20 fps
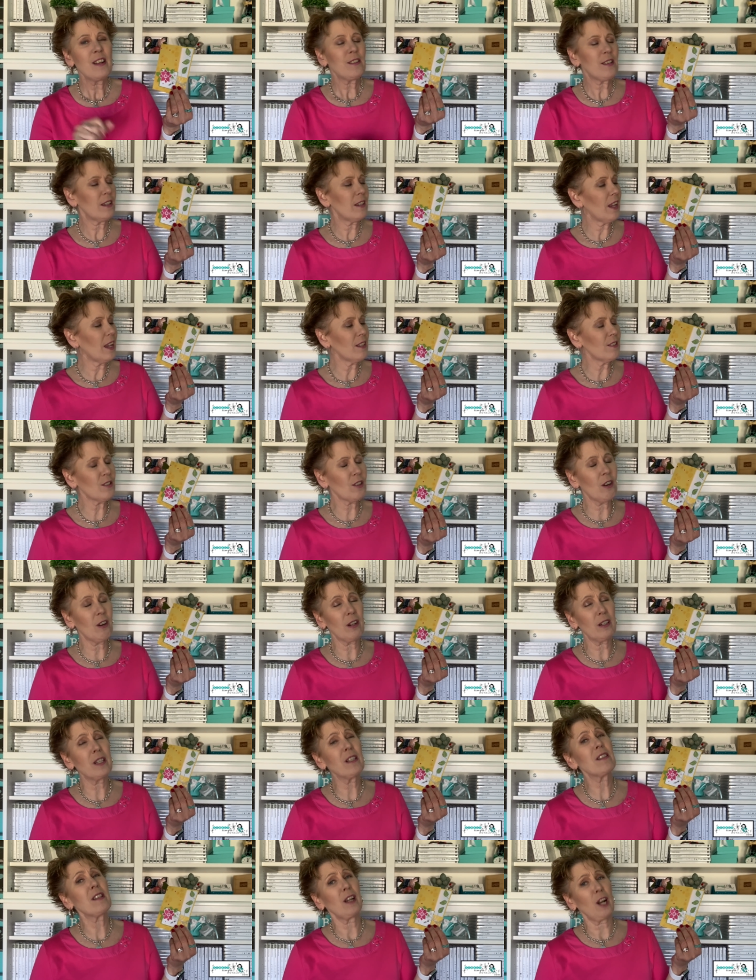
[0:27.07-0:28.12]
Today's
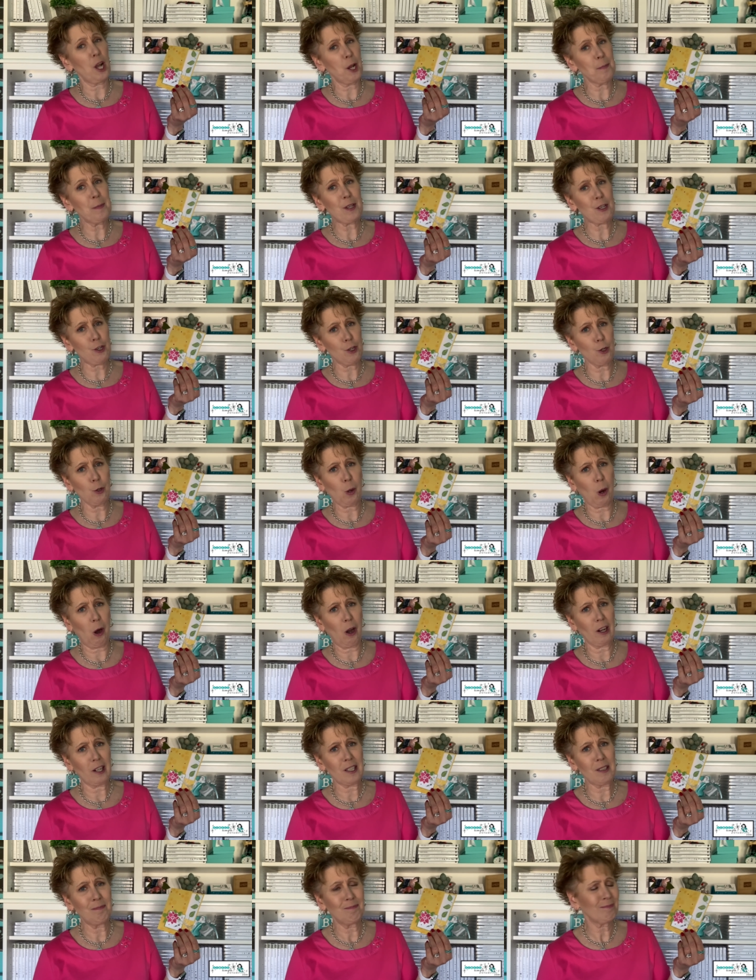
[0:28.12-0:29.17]
card is an I Miss You
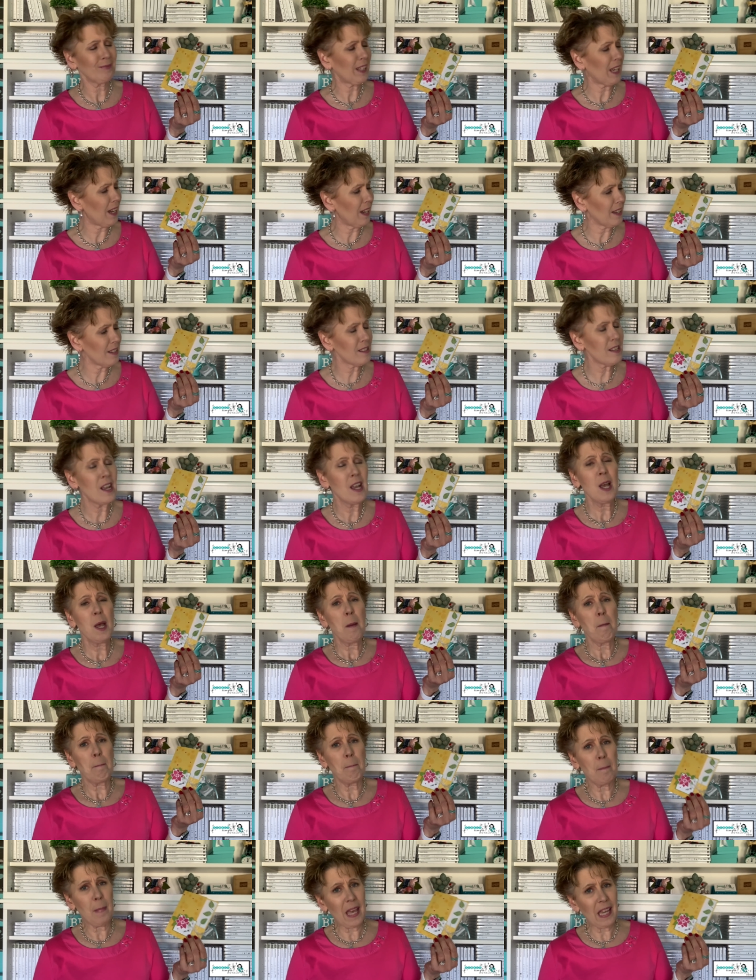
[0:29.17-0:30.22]
card. Guys,
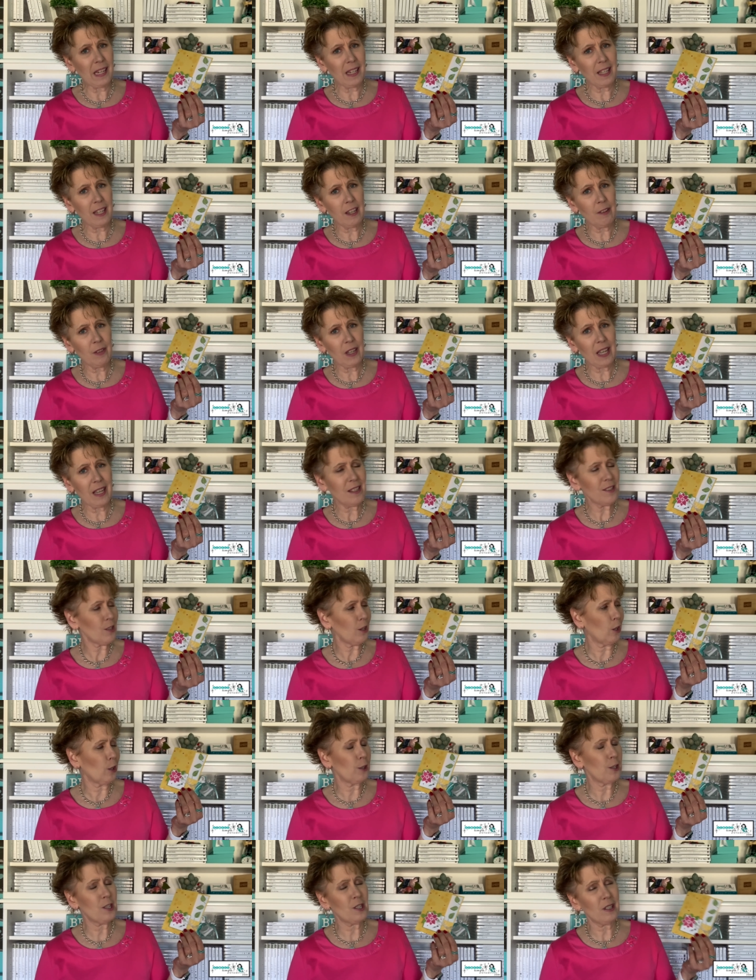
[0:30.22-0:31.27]
many of us
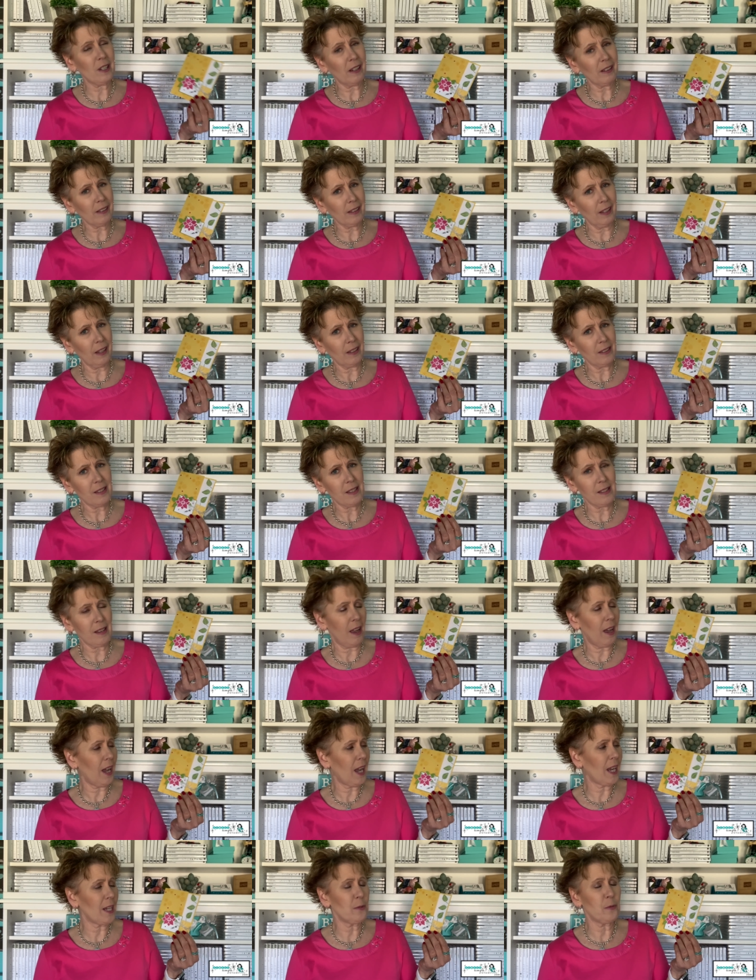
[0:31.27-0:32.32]
are stuck
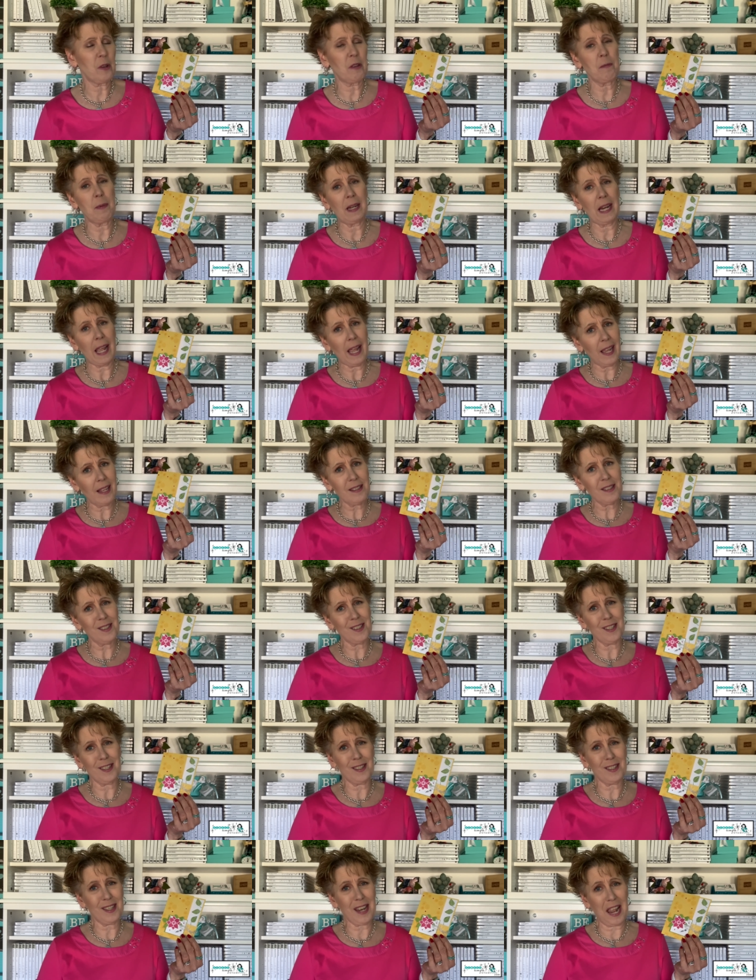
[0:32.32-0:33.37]
inside. We've been asked
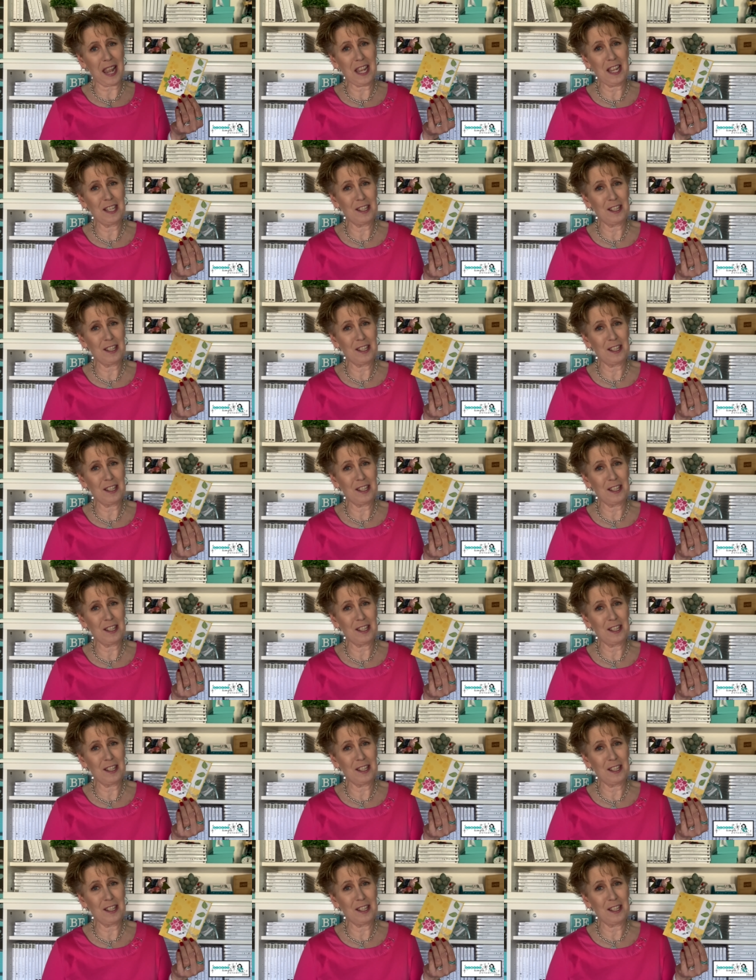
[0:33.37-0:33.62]
to stay